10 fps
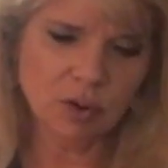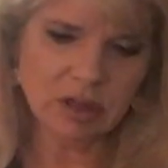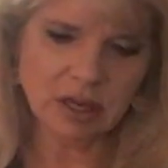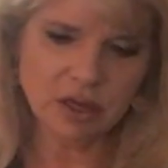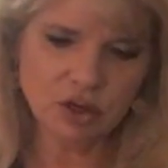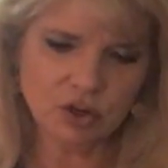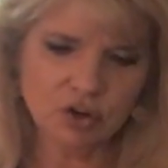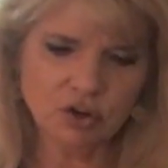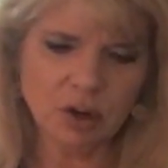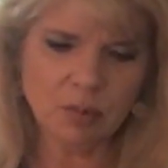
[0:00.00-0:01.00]

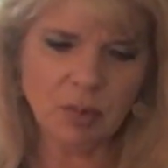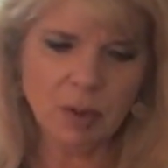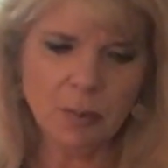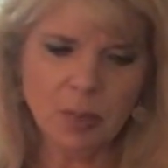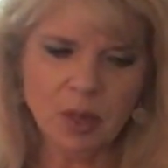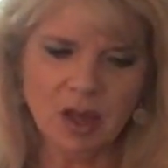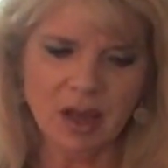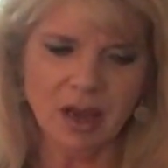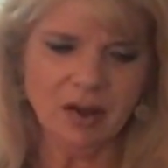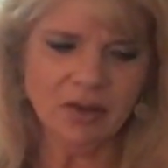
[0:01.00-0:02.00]
relationship,
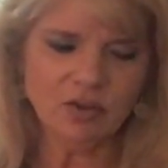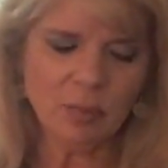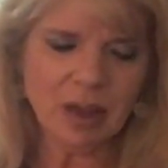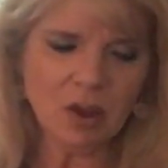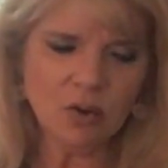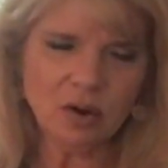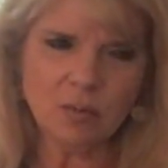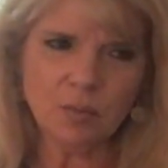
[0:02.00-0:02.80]
and it's about